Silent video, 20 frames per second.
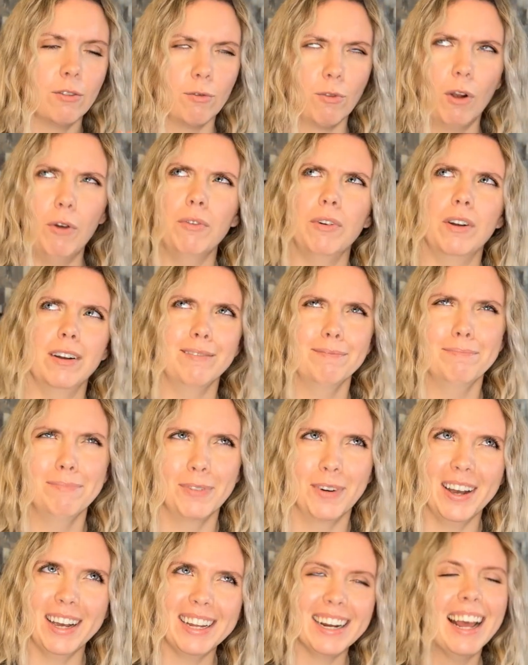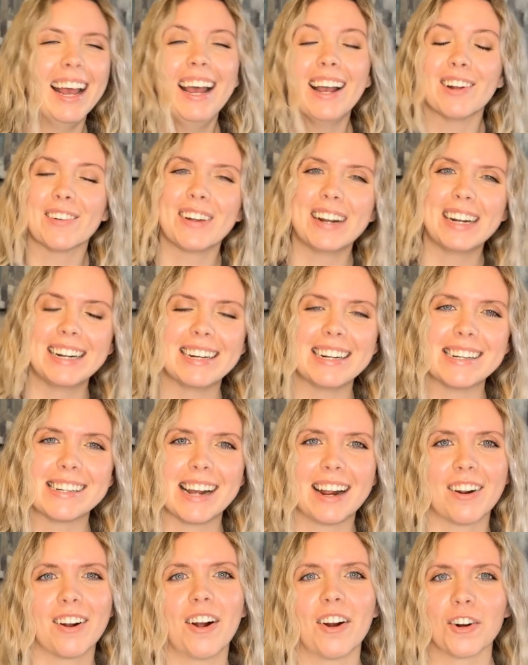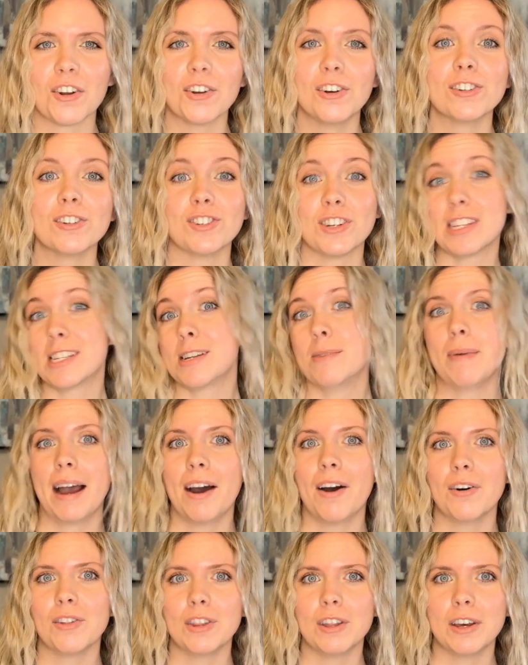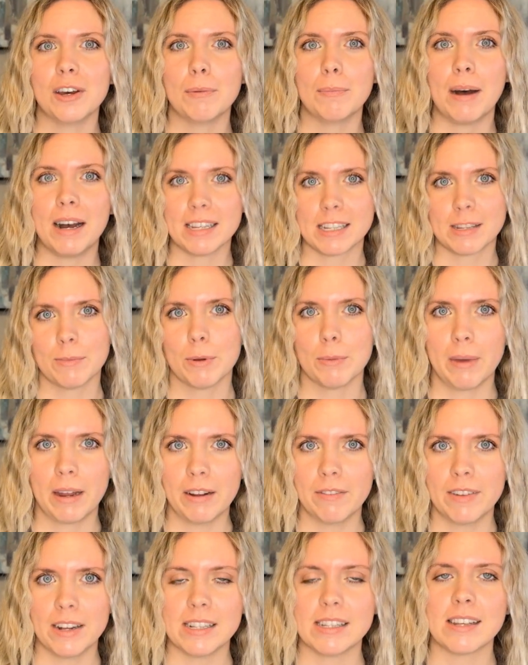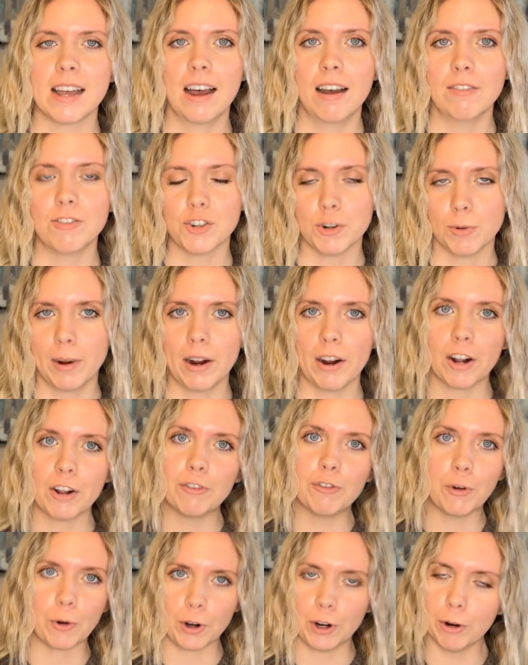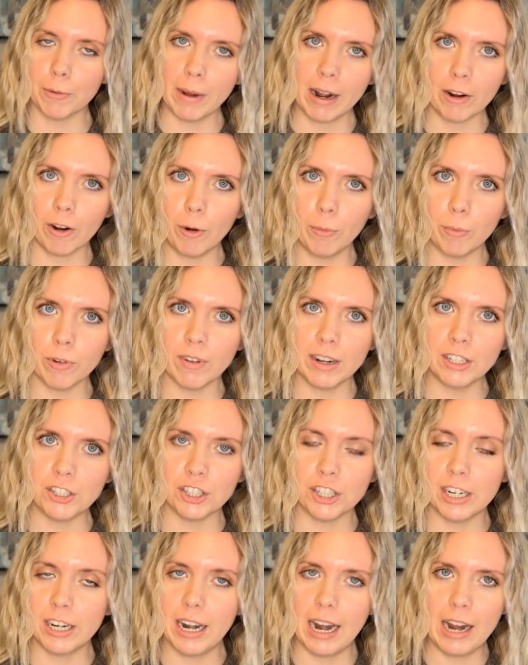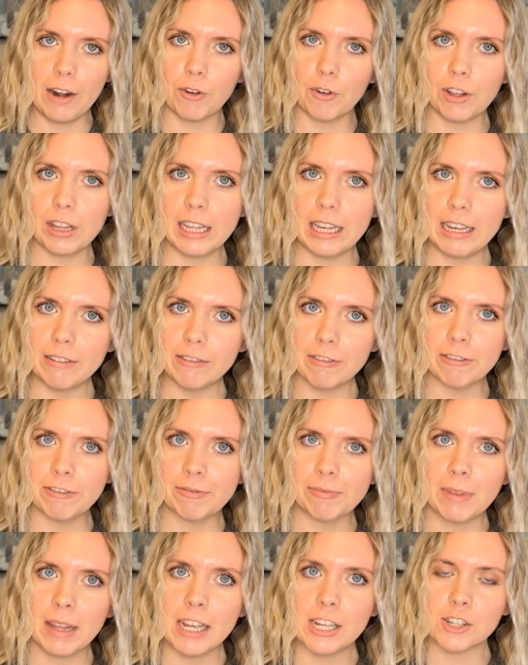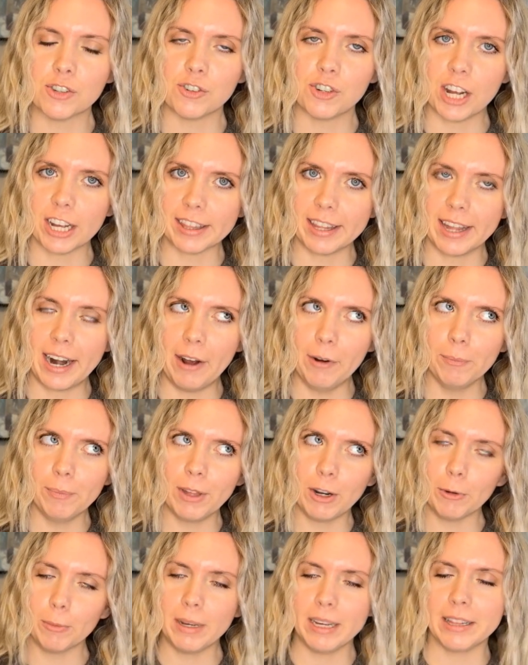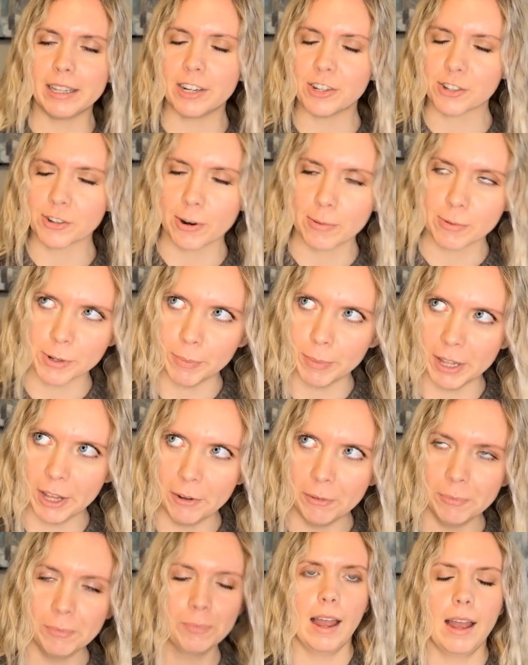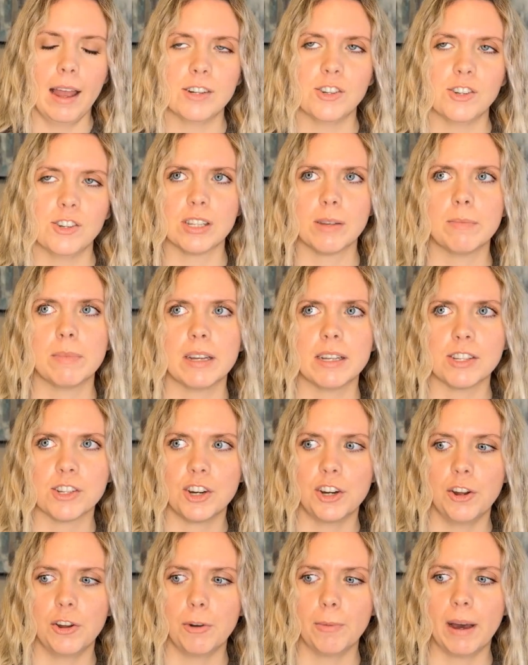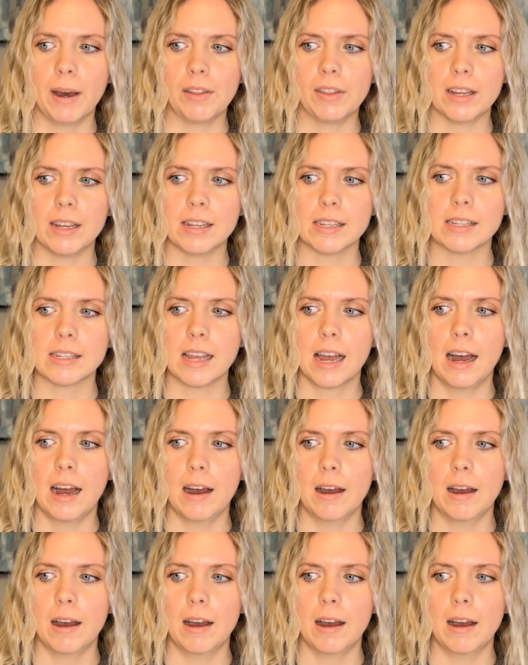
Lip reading: an entire article just about the possible benefits of turmeric for your migraine prevention and relief. So check that out. It'll be in the description below. And just some things to note about this.